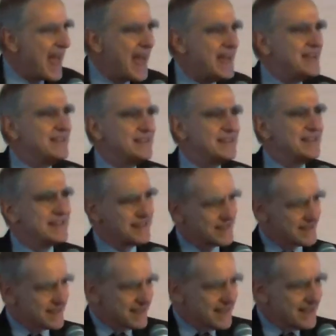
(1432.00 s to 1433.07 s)
And
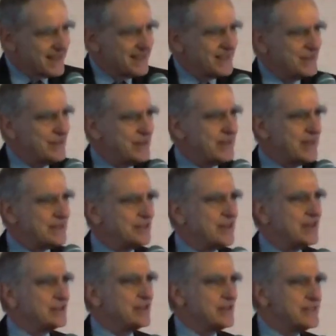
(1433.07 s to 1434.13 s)

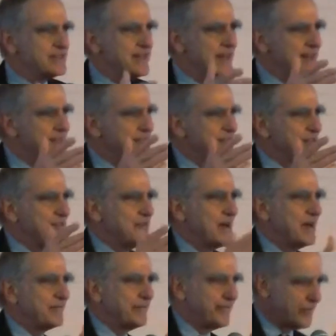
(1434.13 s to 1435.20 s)
just as you
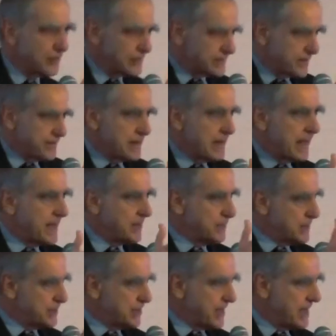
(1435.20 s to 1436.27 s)
have to focus on the
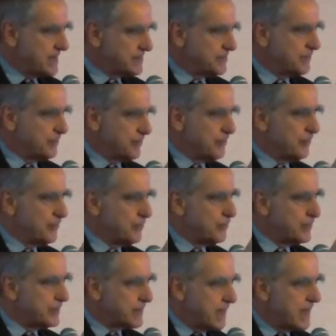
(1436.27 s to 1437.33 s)
language, as
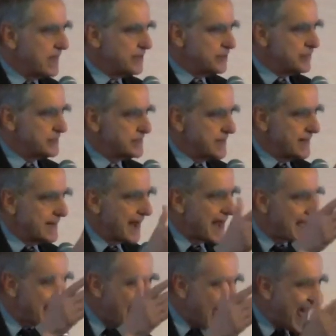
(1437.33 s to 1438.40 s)
with Ken, who said,
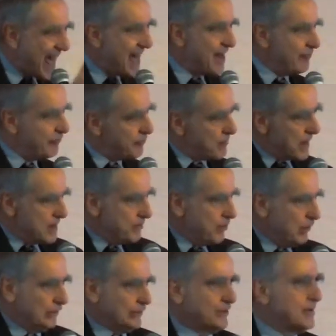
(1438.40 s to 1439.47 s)
I have
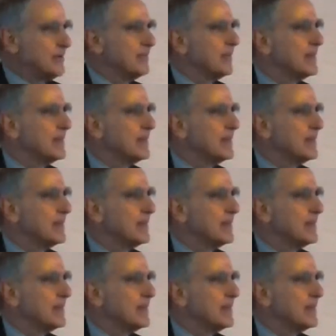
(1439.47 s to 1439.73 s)
bipolar,